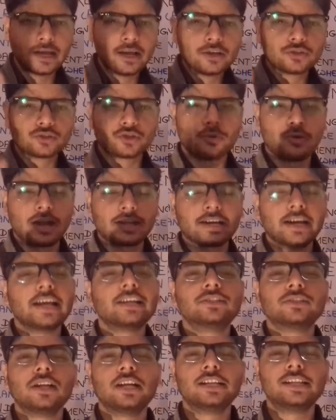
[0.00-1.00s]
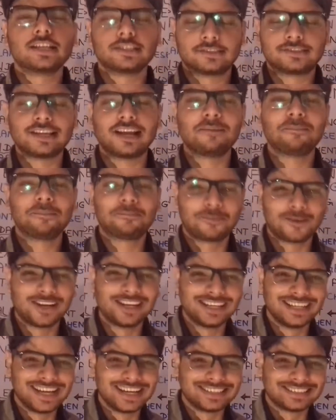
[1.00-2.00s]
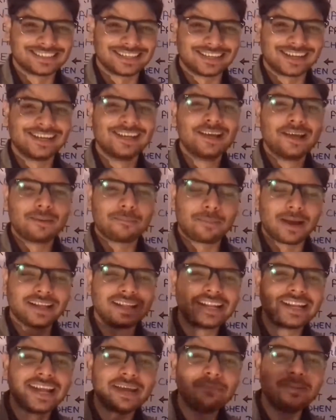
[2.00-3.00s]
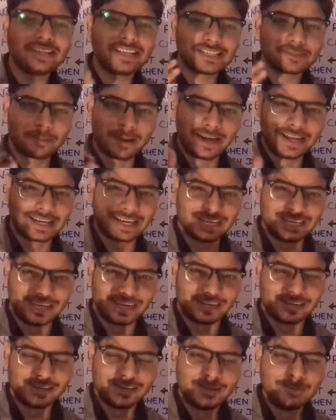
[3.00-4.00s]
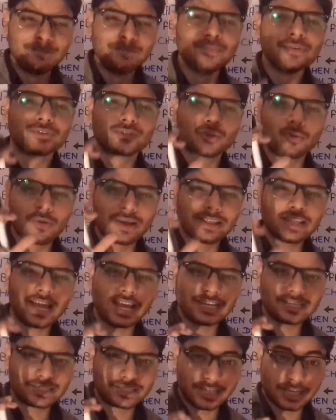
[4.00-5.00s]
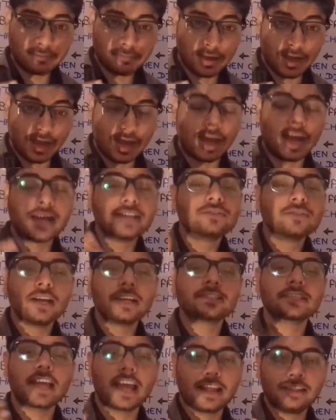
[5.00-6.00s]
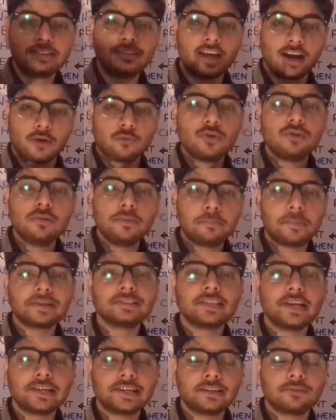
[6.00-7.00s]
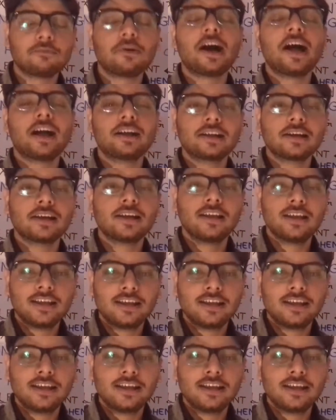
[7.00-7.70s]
So what are actually the self-pollination? By the name it is very clear. So when the stigma as well as anther will be present where?